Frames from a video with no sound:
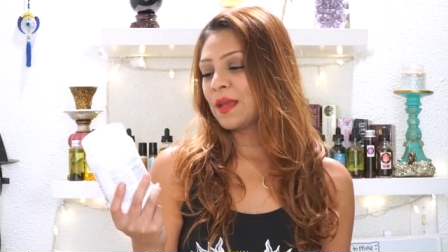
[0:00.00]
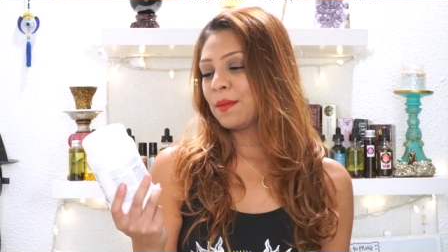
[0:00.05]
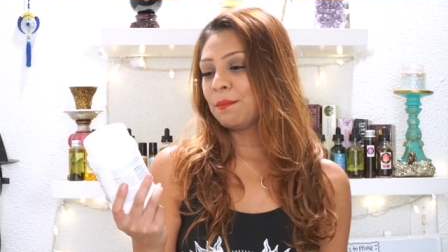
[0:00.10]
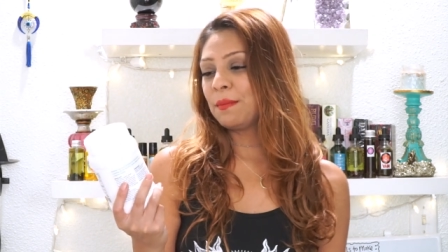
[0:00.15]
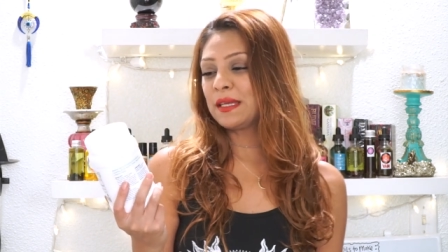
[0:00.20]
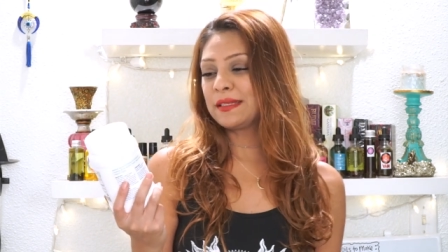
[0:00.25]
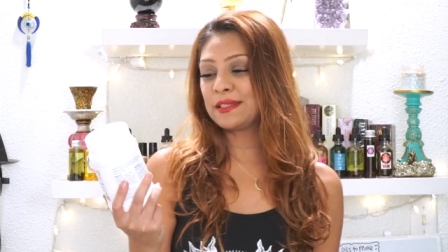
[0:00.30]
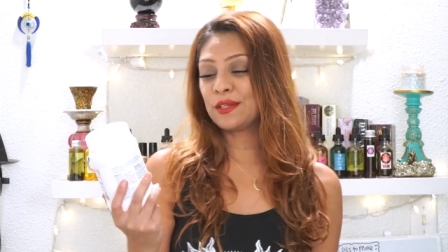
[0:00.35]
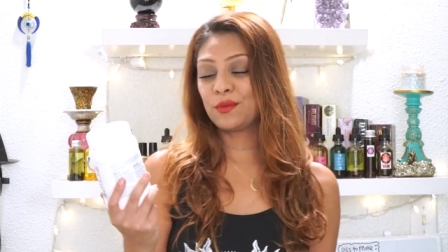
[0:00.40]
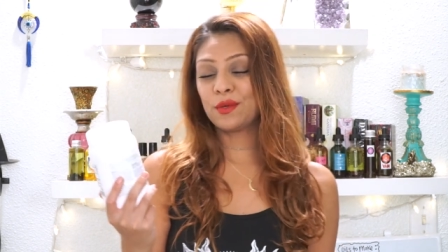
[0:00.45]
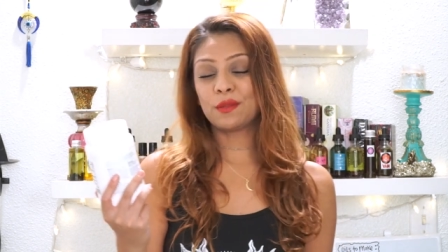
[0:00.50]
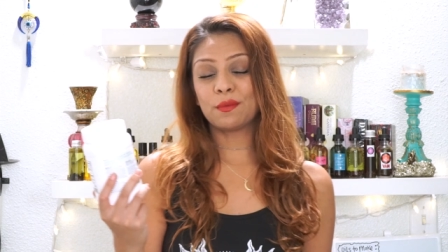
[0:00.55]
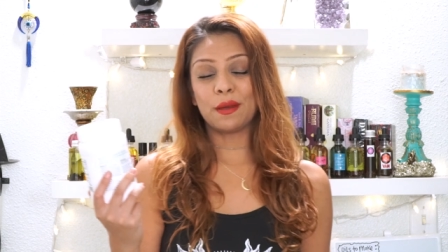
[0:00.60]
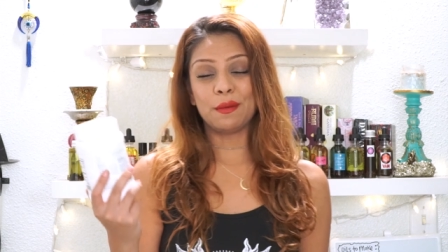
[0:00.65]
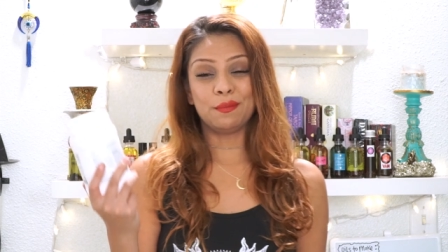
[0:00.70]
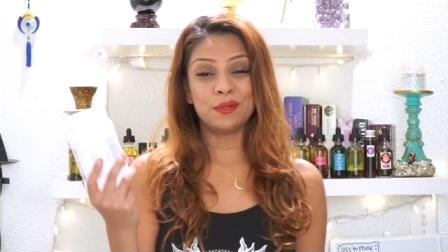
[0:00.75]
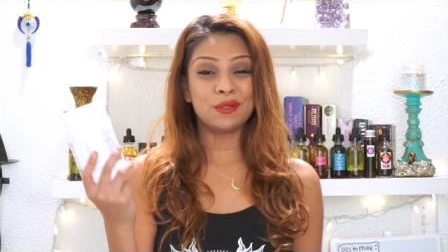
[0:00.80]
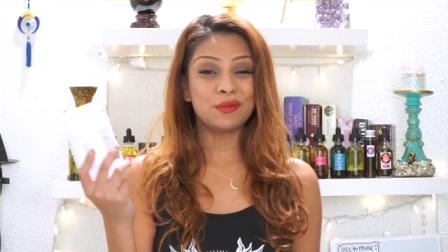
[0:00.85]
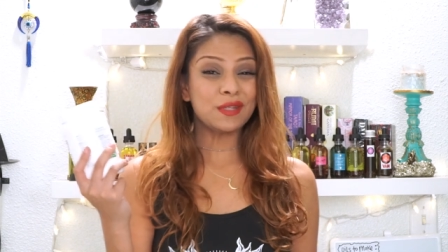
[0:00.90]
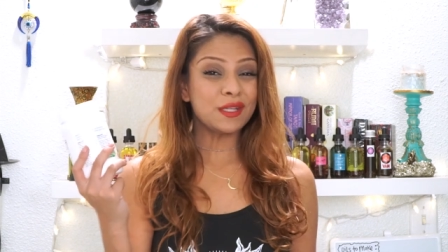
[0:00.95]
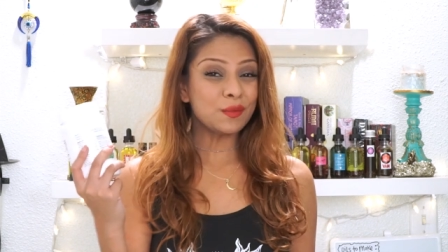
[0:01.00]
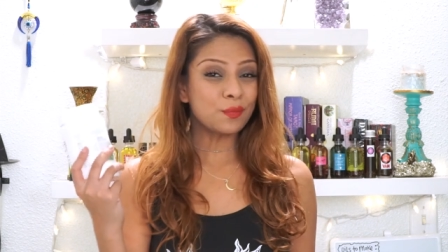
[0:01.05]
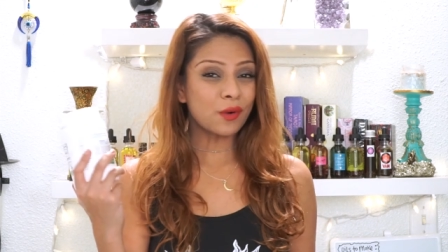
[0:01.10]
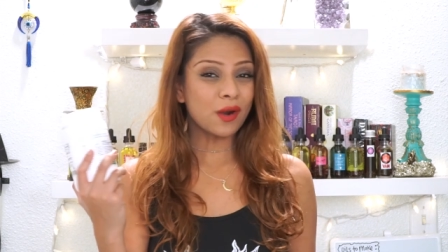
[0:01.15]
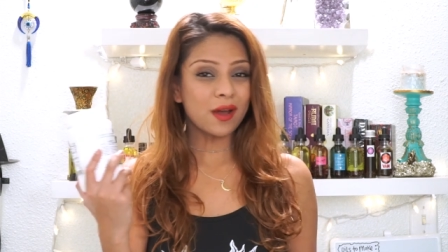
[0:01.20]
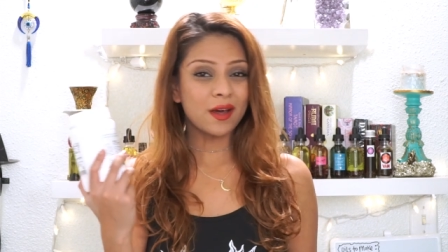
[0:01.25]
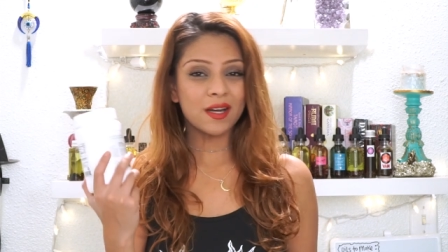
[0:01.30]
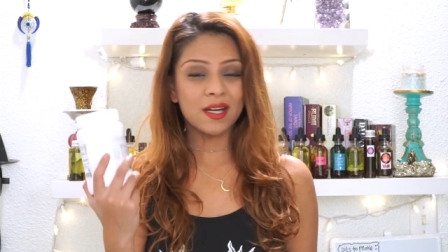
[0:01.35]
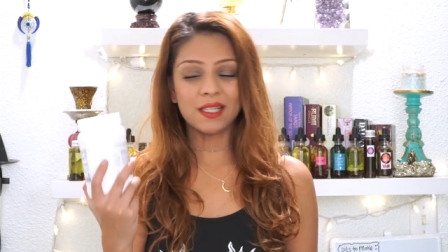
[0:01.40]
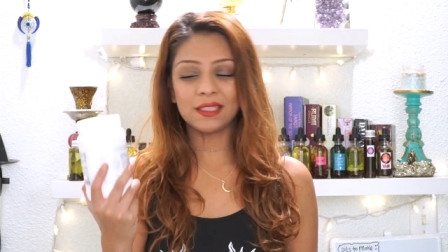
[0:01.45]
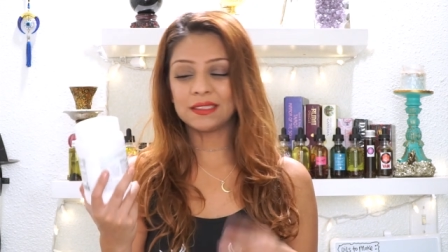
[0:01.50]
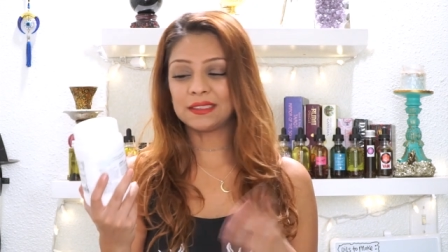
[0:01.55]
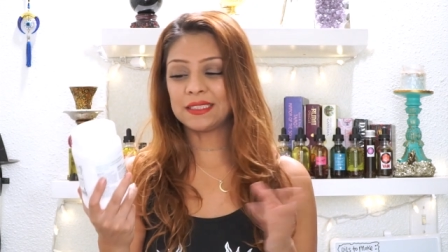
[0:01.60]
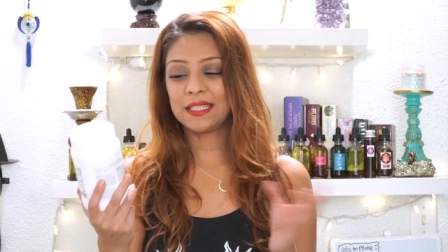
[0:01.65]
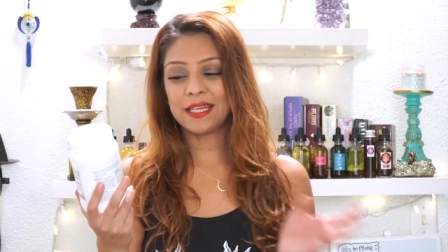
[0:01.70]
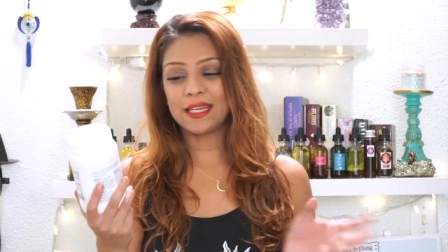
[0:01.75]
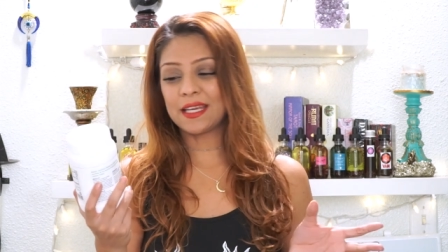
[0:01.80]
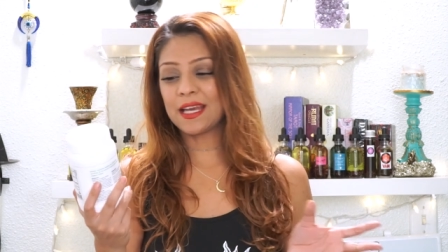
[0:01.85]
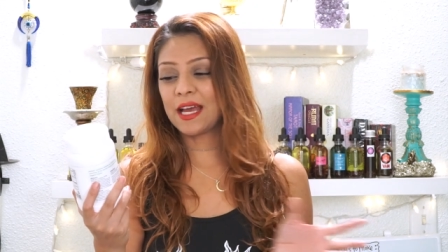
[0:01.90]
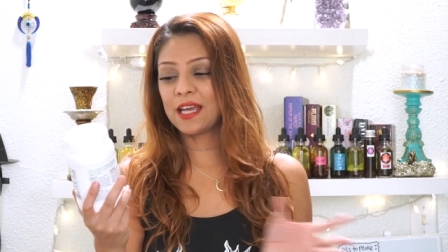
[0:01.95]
Mix it with my beauty products. Like,